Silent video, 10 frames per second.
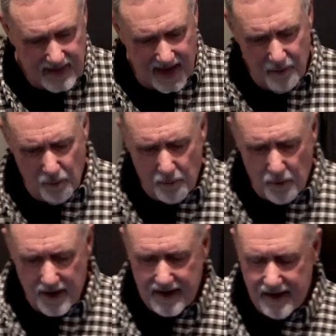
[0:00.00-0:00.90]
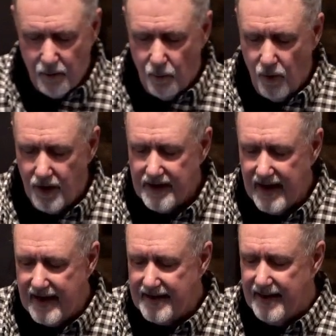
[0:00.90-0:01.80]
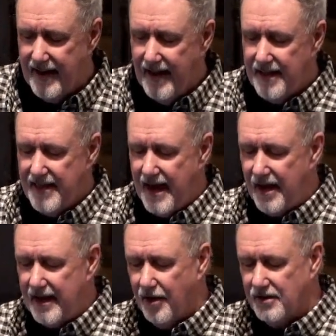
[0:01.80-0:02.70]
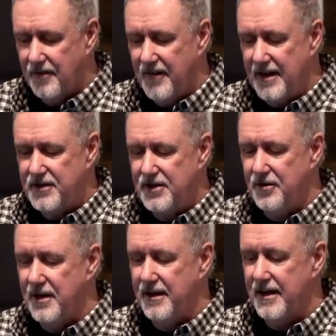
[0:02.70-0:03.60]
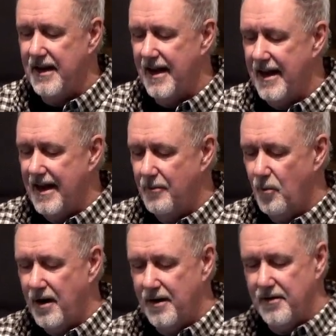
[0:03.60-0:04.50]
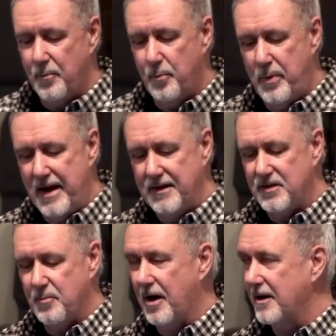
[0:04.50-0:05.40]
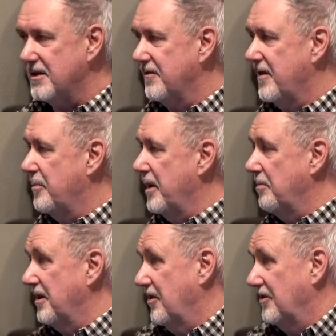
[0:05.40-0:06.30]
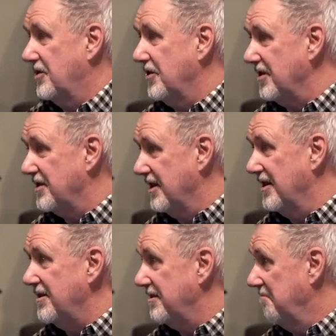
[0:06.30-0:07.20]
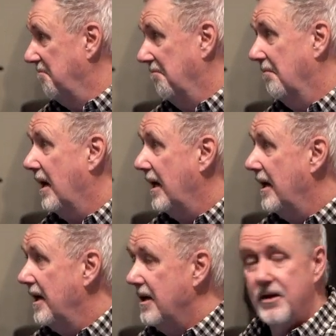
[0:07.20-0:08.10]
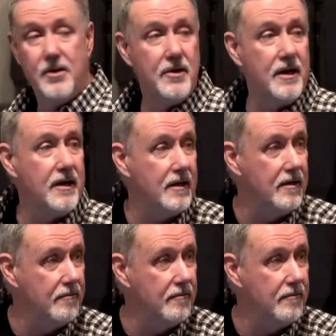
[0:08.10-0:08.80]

And when we can coordinate, that cultivates unity. And one of the benchmarks of the biblical church is unity.